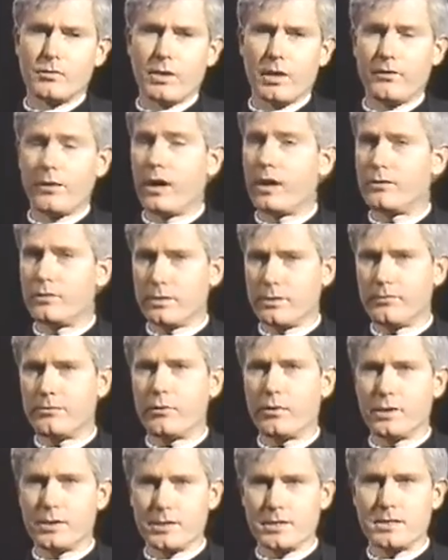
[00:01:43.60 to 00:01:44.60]
We have
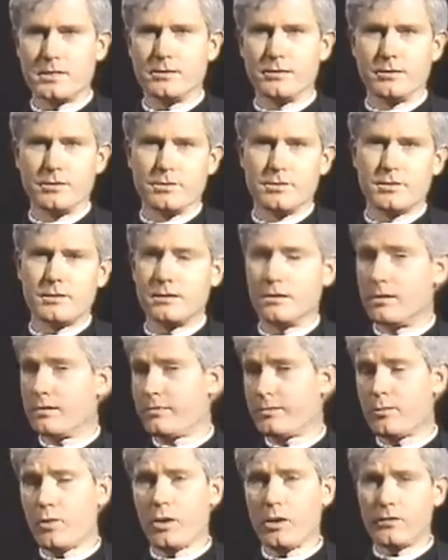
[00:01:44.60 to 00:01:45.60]
140 students, mm-hmm. and they're
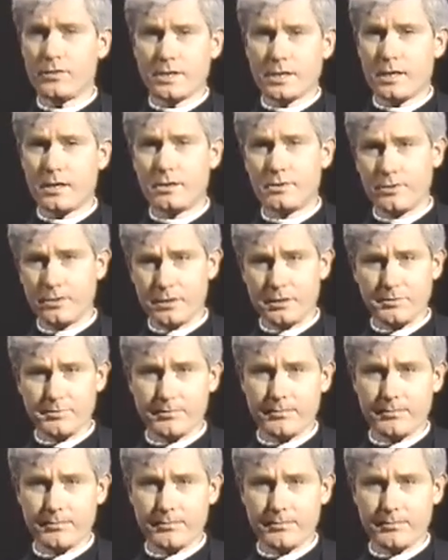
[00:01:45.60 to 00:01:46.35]
from all over the country.